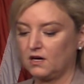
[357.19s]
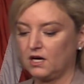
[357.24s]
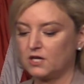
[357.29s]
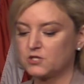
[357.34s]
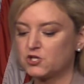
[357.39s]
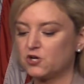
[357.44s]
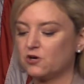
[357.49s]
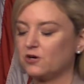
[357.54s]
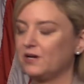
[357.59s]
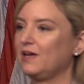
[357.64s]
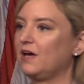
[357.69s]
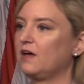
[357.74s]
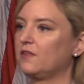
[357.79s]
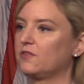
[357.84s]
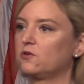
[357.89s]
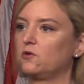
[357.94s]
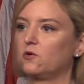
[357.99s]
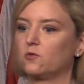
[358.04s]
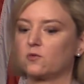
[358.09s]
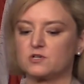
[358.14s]
attorney
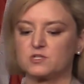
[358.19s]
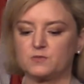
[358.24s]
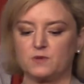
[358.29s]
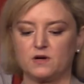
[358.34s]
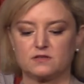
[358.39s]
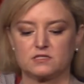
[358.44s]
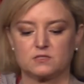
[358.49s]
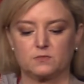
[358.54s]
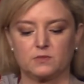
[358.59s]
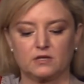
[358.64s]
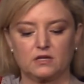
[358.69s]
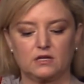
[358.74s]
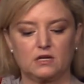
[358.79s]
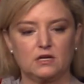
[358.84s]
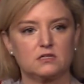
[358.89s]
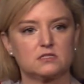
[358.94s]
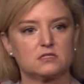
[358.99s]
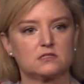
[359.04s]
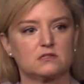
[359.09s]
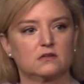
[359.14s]
ethical
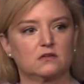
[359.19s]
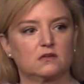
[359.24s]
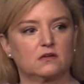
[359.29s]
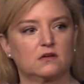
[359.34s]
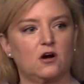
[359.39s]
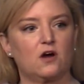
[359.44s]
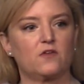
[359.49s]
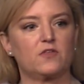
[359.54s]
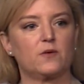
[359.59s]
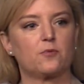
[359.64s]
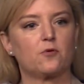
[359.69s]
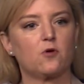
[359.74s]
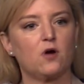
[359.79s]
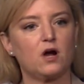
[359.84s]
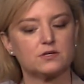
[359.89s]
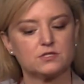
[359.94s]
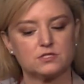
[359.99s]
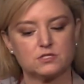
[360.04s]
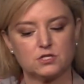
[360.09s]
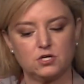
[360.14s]
responsibilities are that
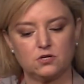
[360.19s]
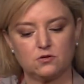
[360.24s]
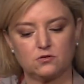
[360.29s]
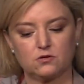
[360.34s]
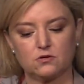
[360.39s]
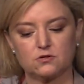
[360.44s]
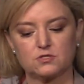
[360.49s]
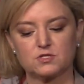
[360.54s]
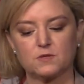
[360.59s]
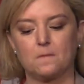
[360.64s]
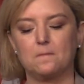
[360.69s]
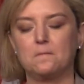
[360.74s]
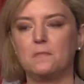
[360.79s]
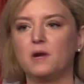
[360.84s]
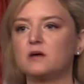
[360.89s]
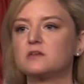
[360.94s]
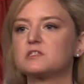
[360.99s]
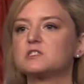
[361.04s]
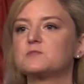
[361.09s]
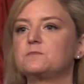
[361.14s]
prosecutors
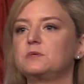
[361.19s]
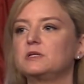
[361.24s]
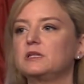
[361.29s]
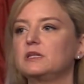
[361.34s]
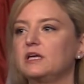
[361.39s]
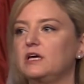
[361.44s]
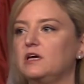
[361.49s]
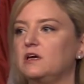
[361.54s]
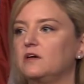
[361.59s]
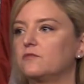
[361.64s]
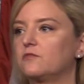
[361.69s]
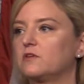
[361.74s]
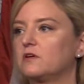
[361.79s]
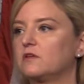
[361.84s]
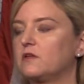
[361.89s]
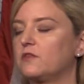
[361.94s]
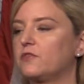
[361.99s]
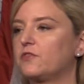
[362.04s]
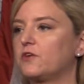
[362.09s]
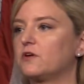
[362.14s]
must believe
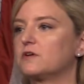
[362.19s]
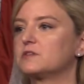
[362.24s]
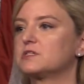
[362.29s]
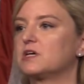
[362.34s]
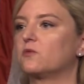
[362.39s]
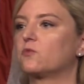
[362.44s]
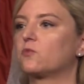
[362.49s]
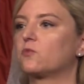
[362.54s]
that there is a